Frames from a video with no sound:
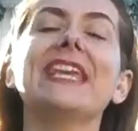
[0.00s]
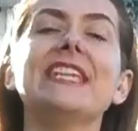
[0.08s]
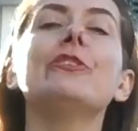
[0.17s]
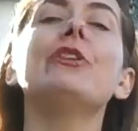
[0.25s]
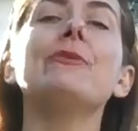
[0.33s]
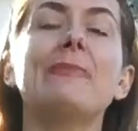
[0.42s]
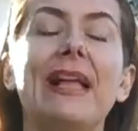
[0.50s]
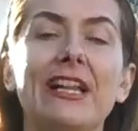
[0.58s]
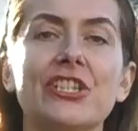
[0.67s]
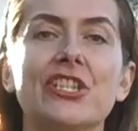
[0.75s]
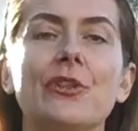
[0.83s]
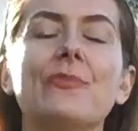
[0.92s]
Here in
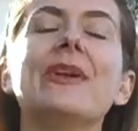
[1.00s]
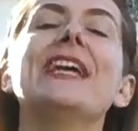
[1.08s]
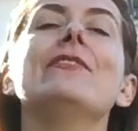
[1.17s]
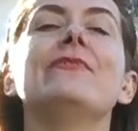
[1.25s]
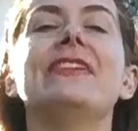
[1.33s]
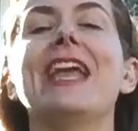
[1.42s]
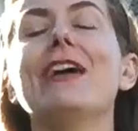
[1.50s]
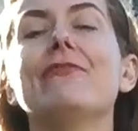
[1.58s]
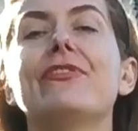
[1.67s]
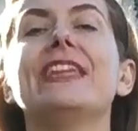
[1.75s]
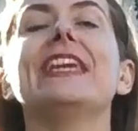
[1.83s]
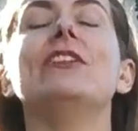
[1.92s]
Belgium, we have
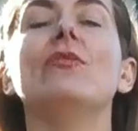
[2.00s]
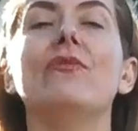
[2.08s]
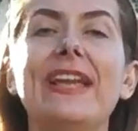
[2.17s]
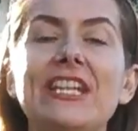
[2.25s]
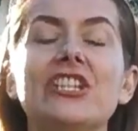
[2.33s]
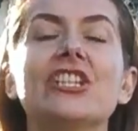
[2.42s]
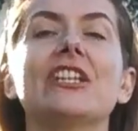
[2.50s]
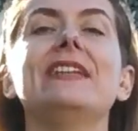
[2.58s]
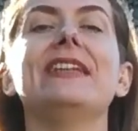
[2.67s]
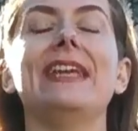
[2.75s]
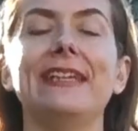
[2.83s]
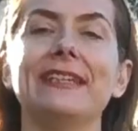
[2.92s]
the innovation
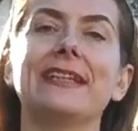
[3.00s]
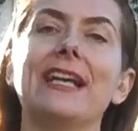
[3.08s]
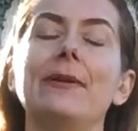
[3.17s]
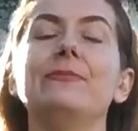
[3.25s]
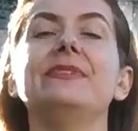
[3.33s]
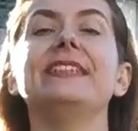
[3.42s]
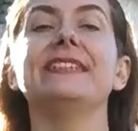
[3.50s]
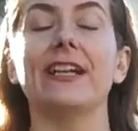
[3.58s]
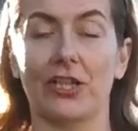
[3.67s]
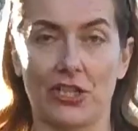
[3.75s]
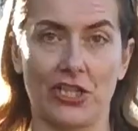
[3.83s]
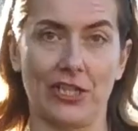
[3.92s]
income
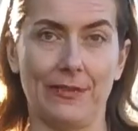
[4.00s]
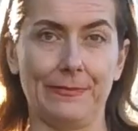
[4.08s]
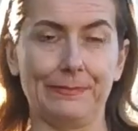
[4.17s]
deduction.